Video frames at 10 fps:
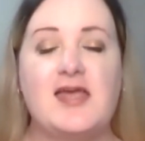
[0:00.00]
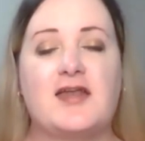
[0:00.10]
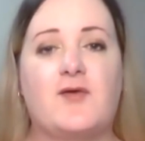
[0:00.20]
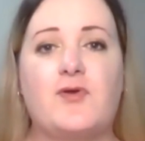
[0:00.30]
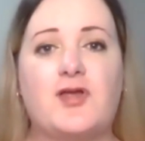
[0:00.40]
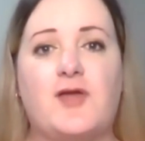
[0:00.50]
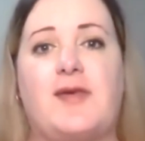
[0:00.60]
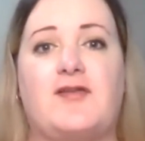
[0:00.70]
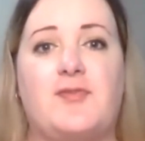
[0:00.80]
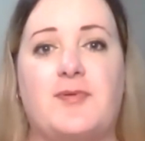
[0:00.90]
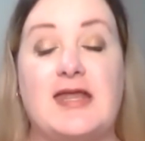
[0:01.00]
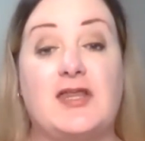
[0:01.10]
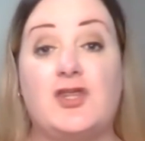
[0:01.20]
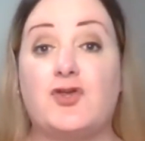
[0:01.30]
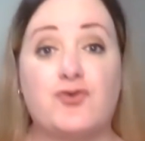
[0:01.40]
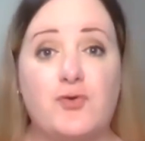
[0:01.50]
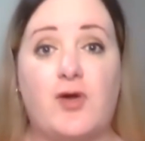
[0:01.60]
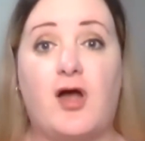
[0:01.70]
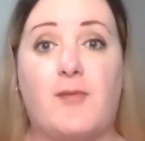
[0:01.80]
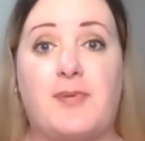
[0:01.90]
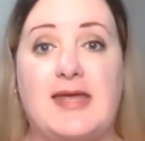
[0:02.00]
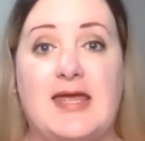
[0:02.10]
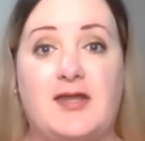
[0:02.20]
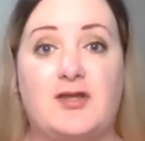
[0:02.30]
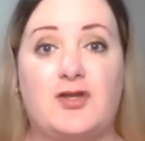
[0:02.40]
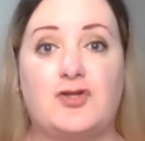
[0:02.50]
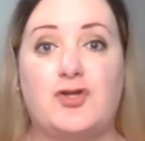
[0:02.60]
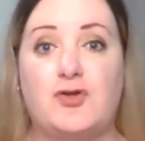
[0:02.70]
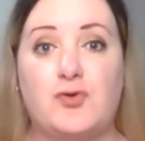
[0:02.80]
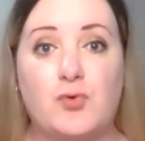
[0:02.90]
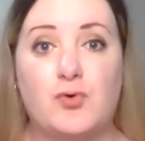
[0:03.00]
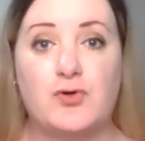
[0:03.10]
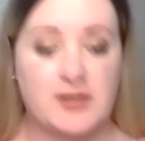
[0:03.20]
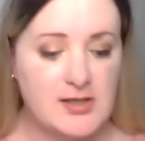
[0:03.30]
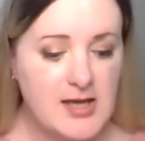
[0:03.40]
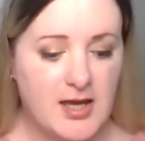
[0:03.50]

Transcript: I want to go back to the beginning. You grew up in New York